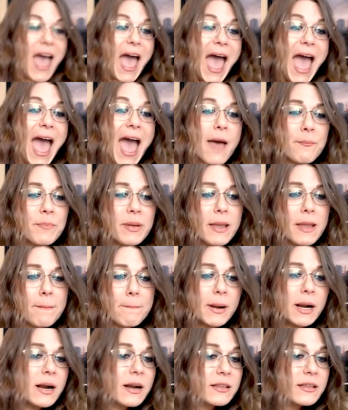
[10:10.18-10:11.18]
Happy
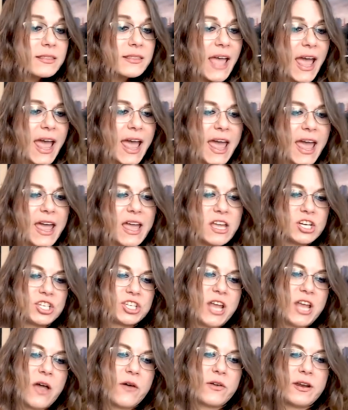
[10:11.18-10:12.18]
birthday!
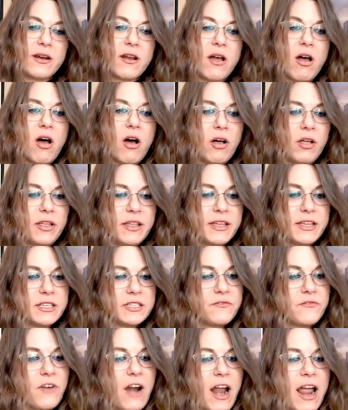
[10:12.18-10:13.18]
shouted all his
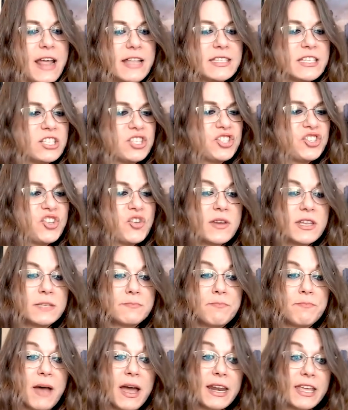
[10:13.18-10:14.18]
friends as soon as
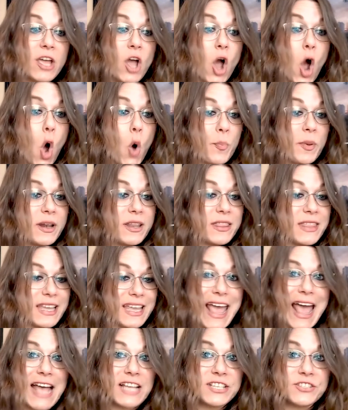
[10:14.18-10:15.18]
Buddy opened the
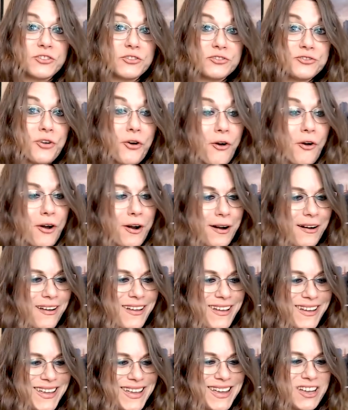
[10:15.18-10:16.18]
castle door.
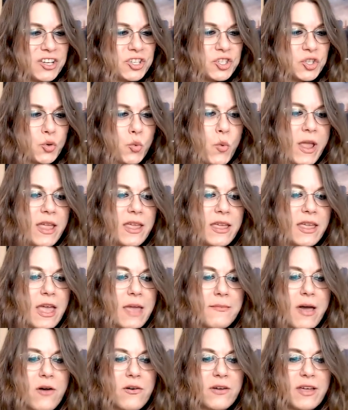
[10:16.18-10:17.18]
Twink
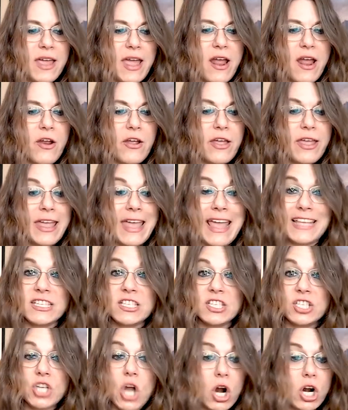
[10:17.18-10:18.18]
came out carrying a
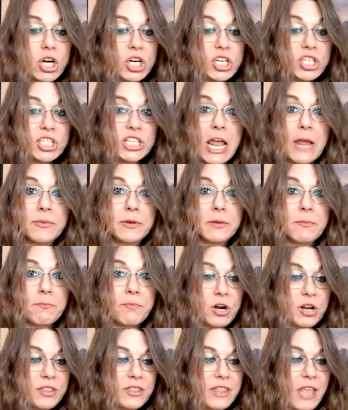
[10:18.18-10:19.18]
star-shaped
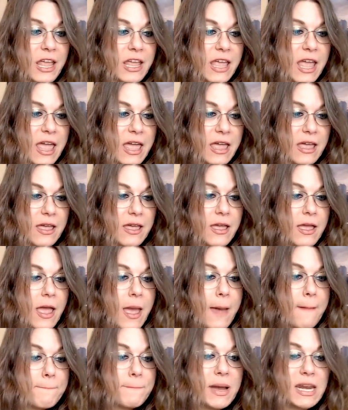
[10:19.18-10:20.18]
birthday cake.
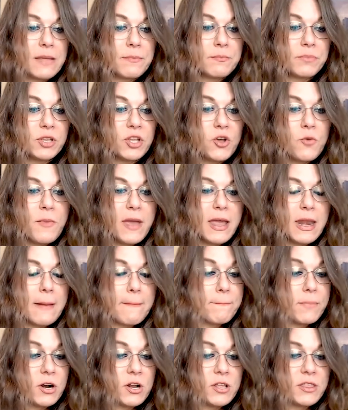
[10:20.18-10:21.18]
Buddy Blue made a
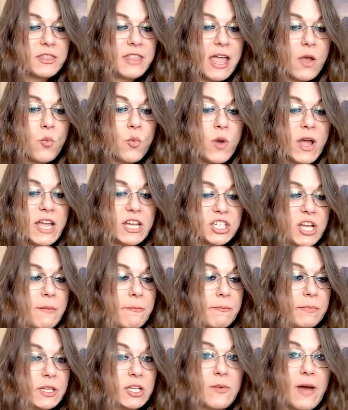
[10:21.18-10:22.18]
birthday wish and
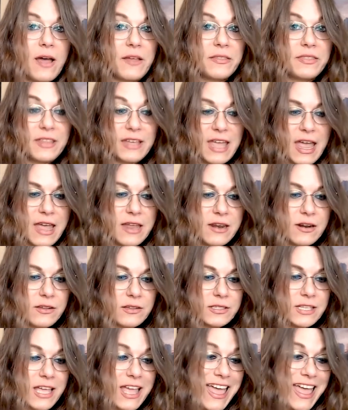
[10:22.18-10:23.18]
blew out the
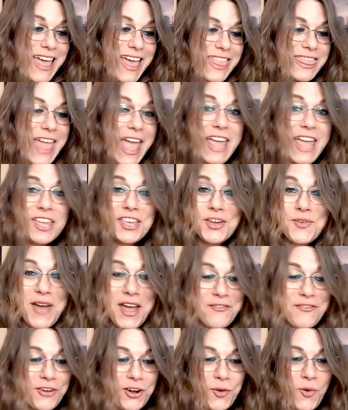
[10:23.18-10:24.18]
candles. Thank you,
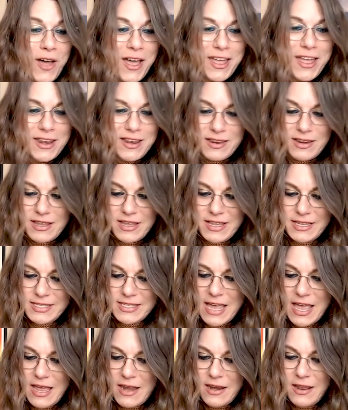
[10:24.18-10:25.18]
everyone, he
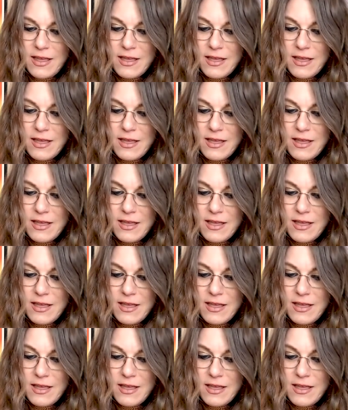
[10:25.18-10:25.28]
said.